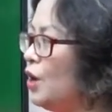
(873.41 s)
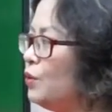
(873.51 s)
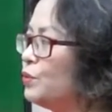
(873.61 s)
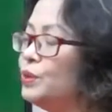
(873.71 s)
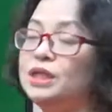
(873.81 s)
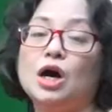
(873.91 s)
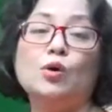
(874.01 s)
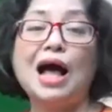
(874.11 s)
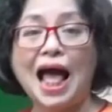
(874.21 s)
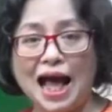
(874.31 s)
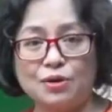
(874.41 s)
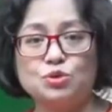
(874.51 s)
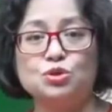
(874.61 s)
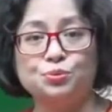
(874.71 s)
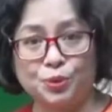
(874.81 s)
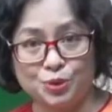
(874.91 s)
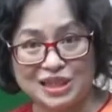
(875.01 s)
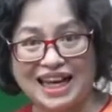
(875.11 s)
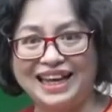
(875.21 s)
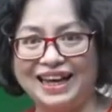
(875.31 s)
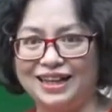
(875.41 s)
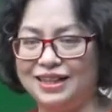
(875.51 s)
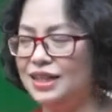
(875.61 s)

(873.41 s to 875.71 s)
we will know how to protect it.